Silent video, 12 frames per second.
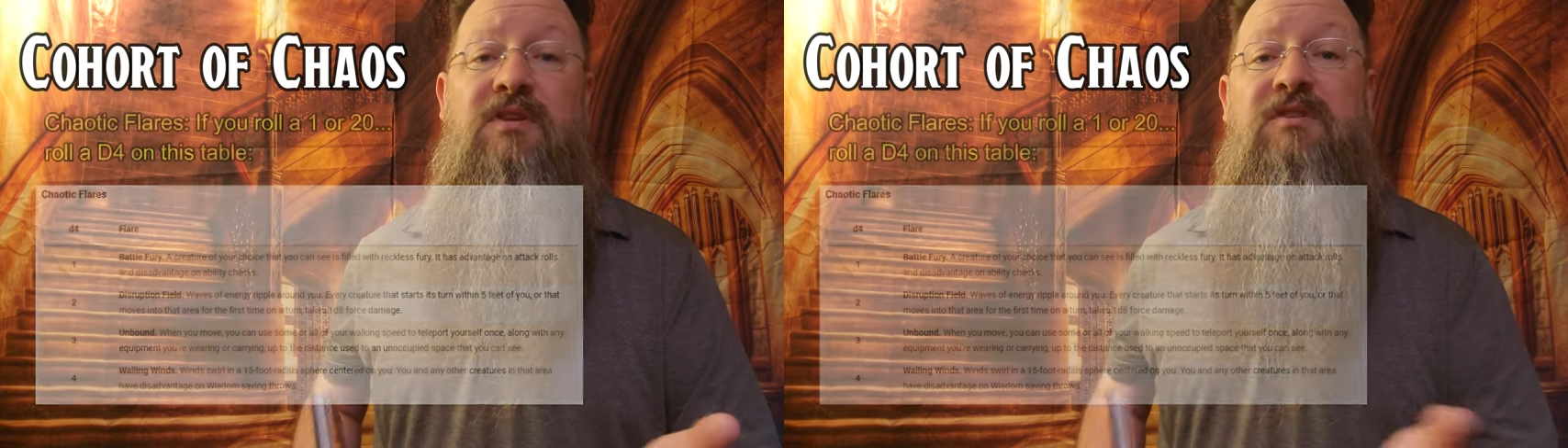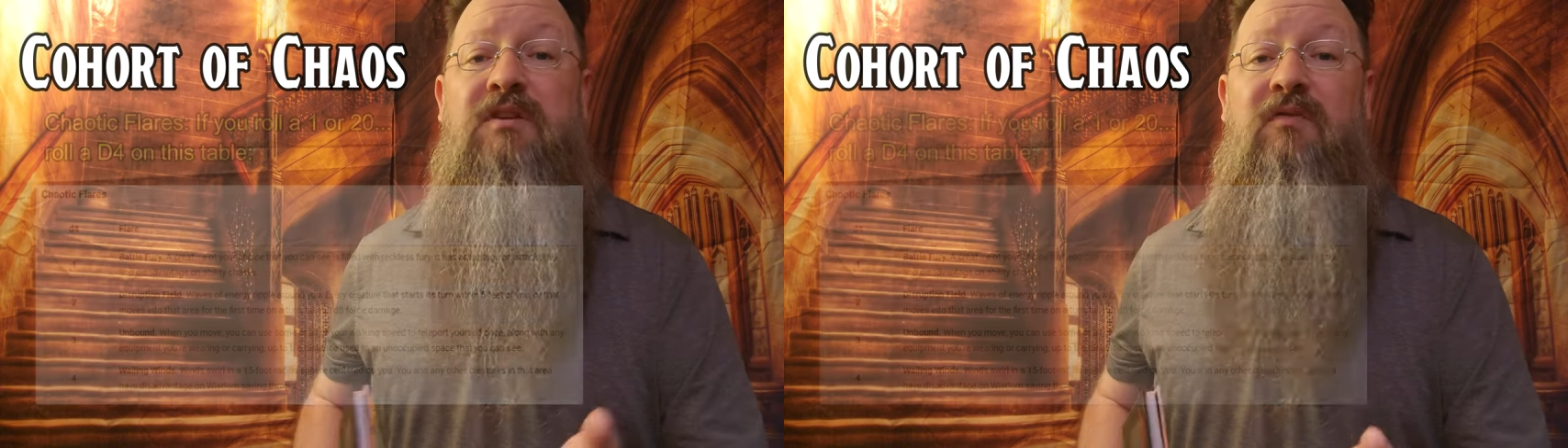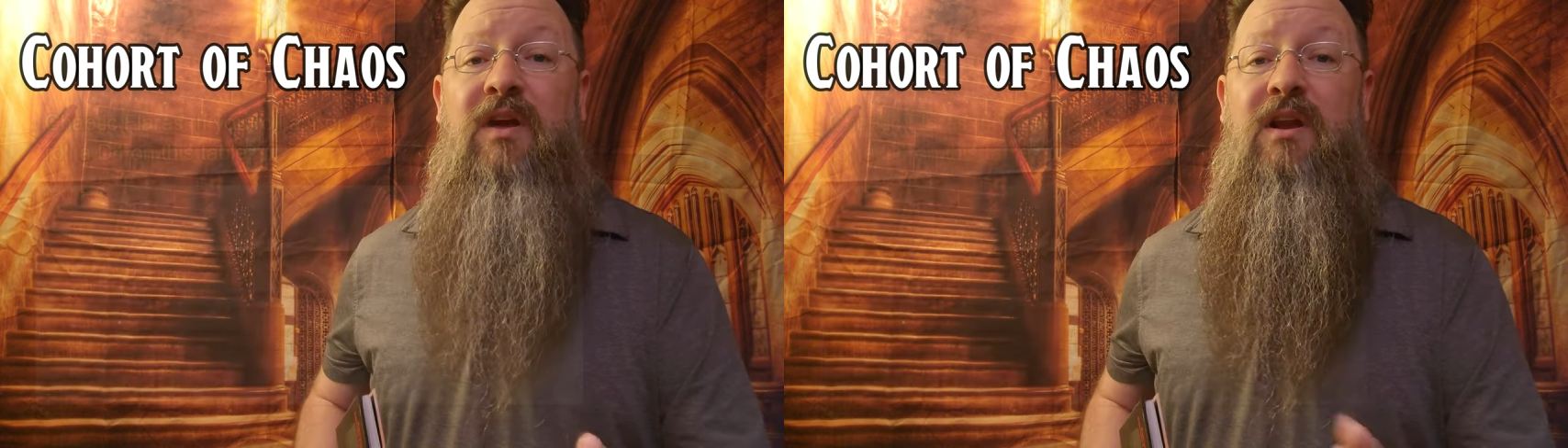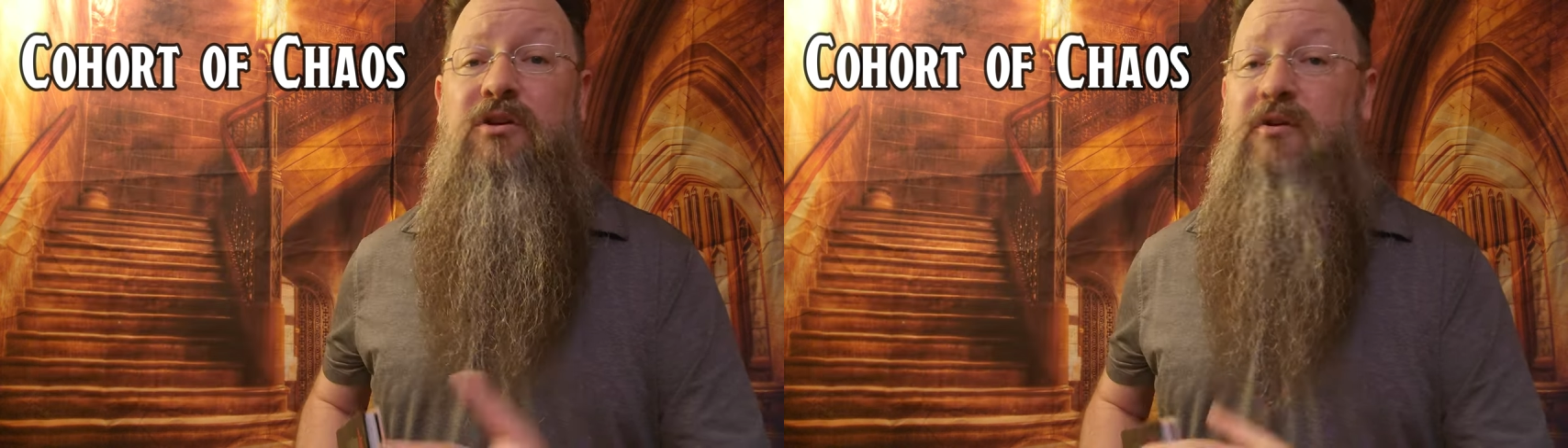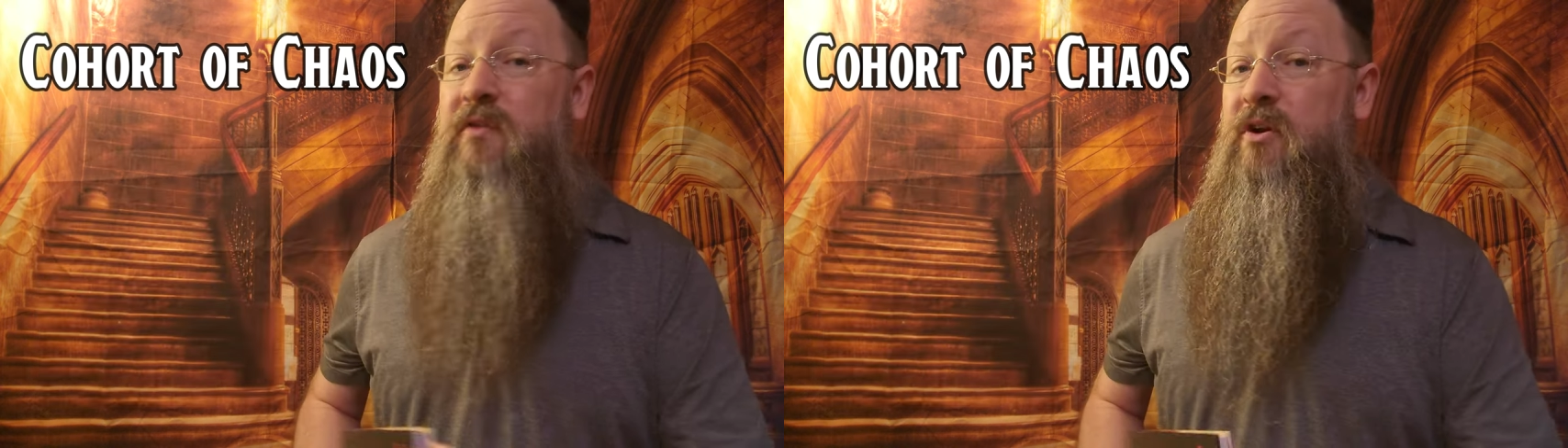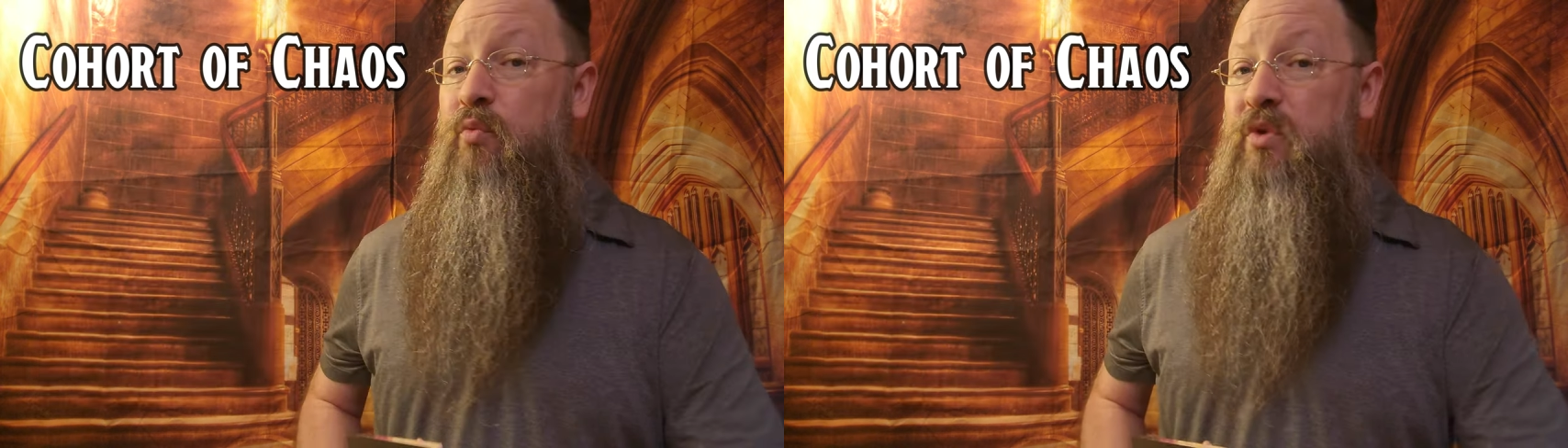disadvantage
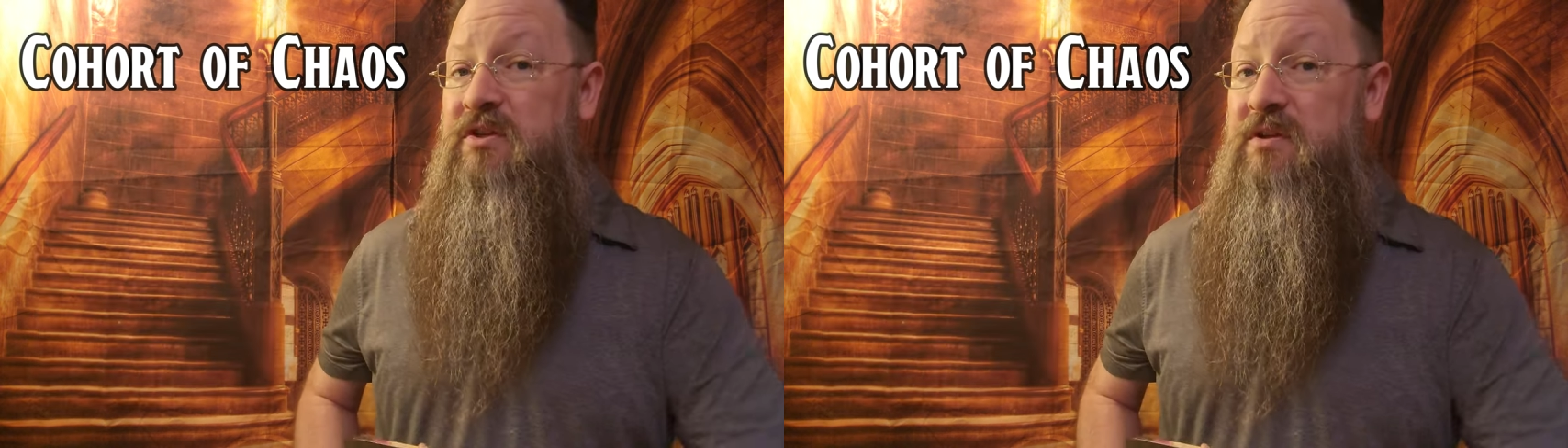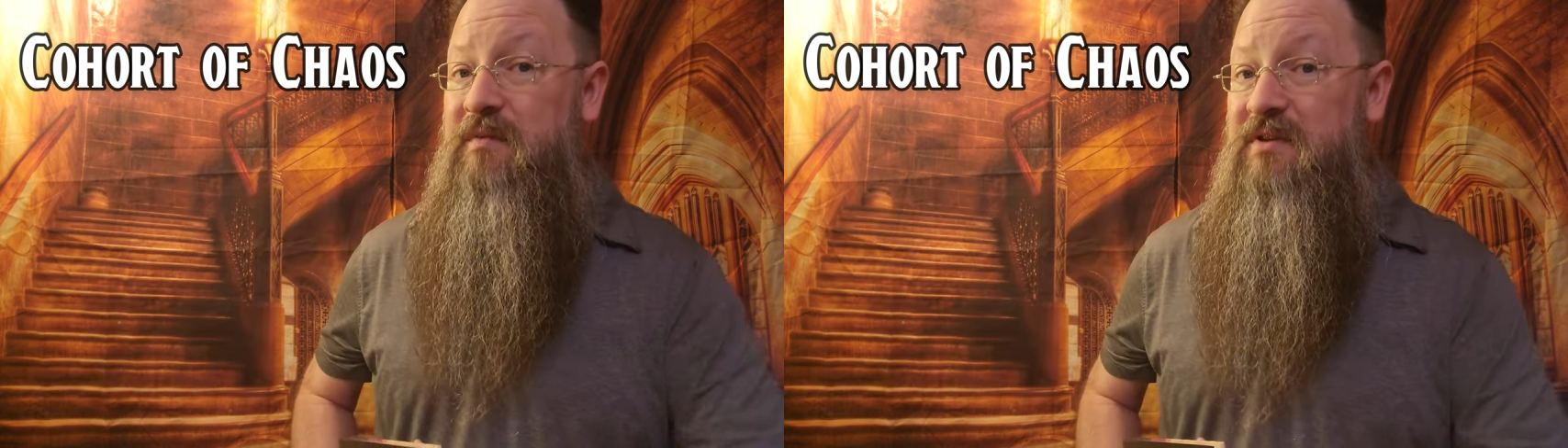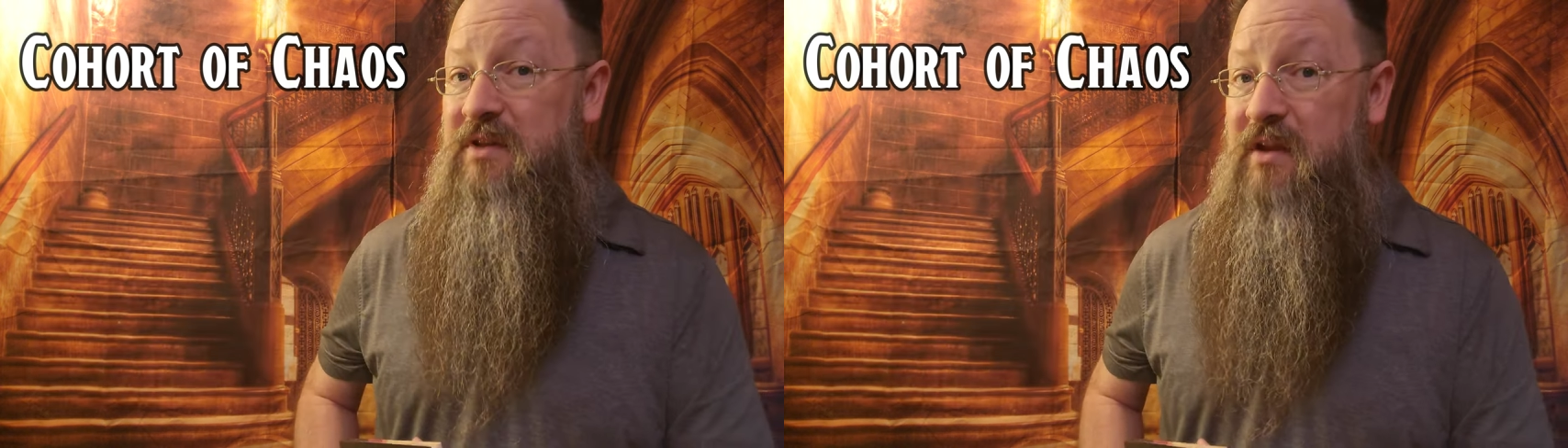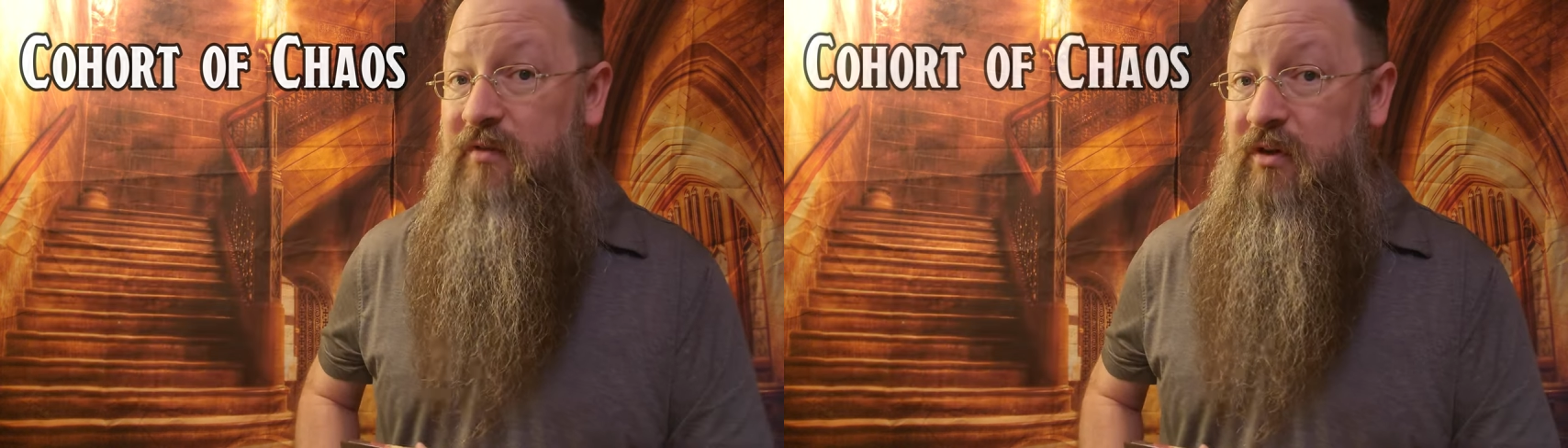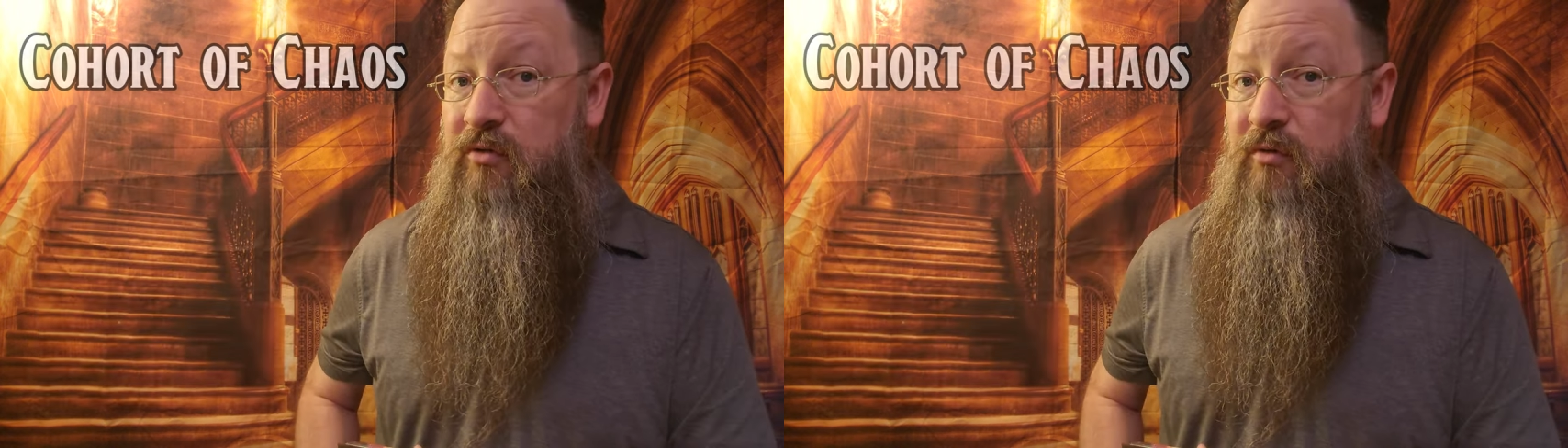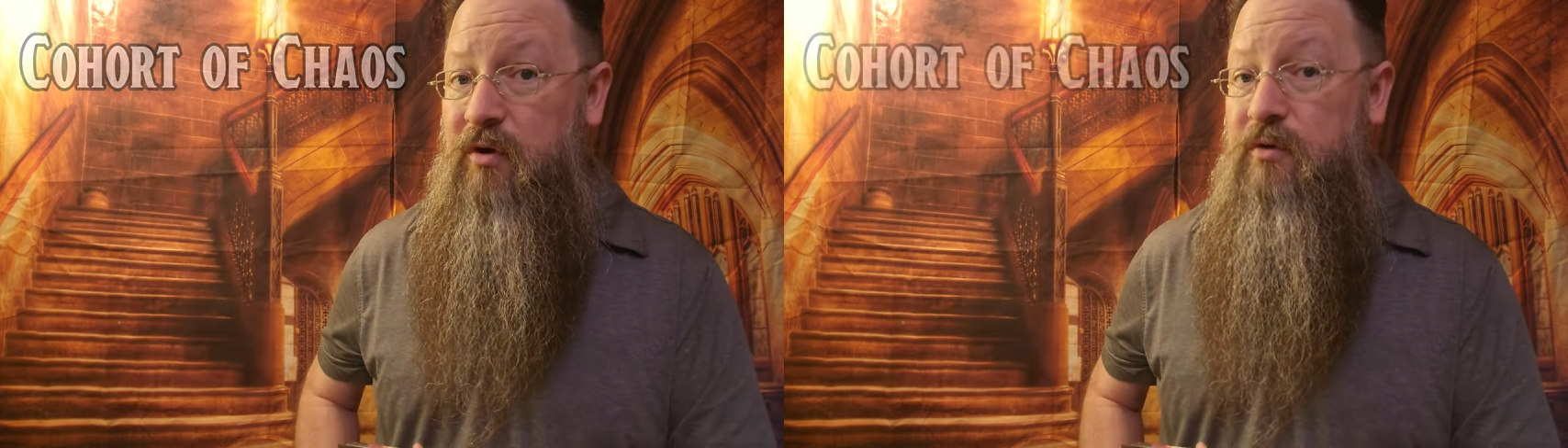on their wisdom
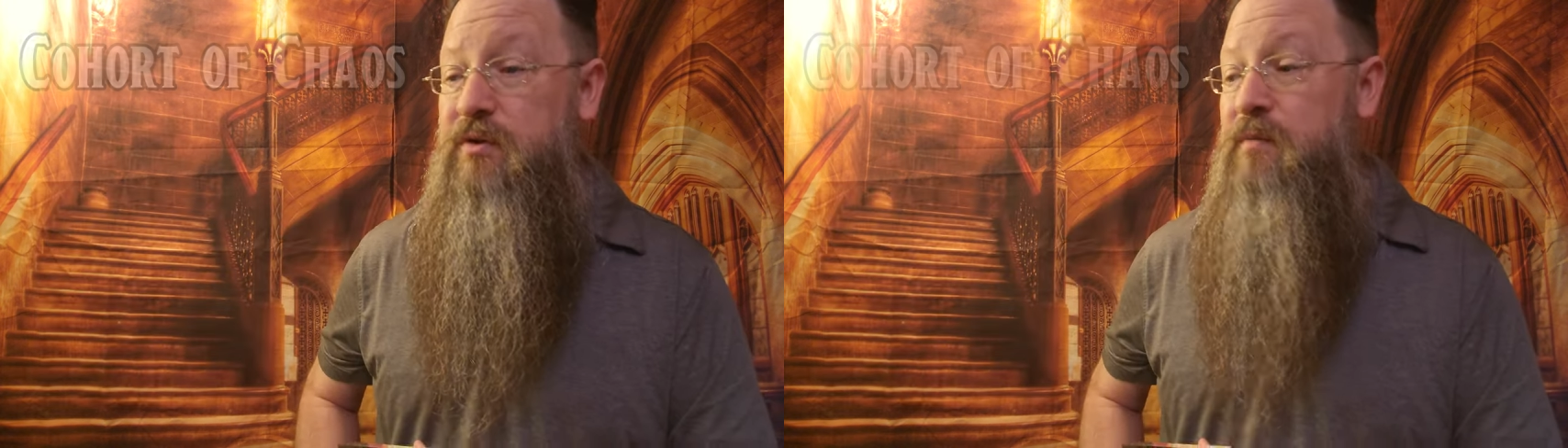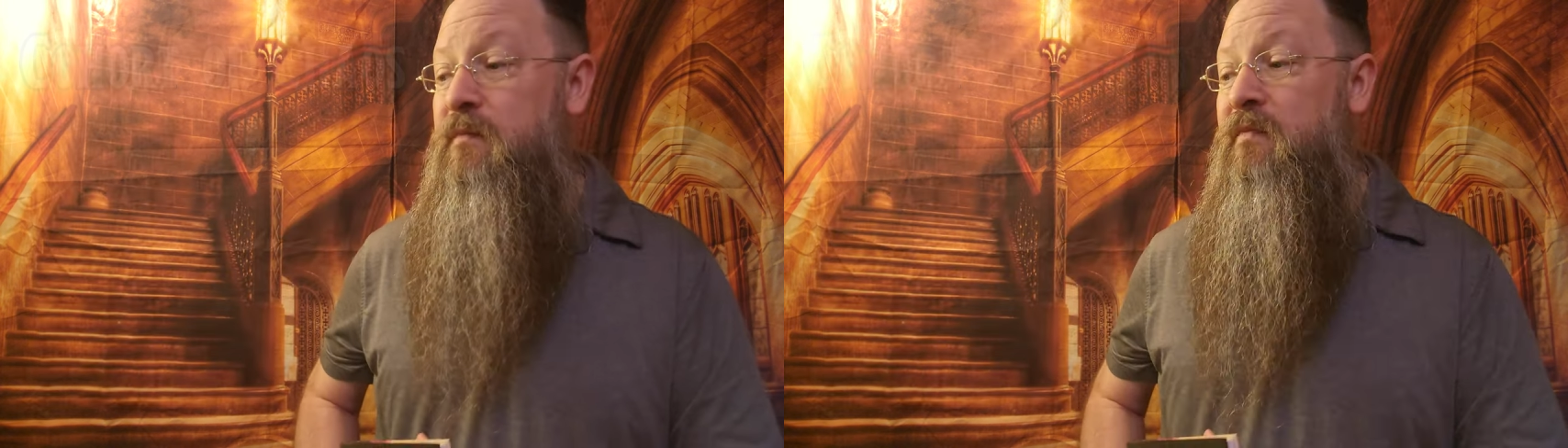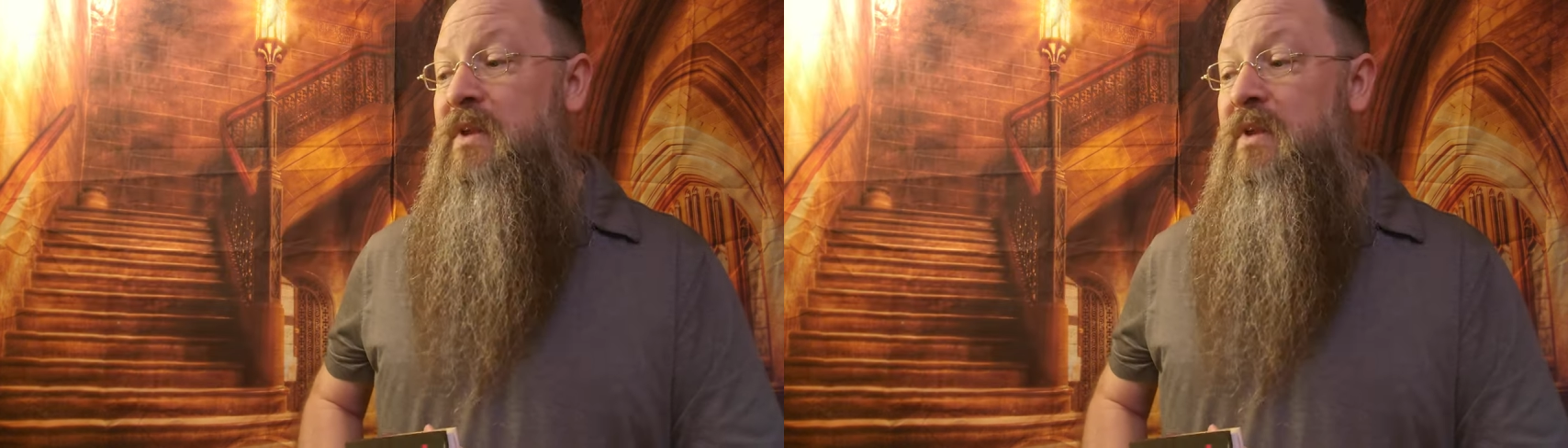saving throws.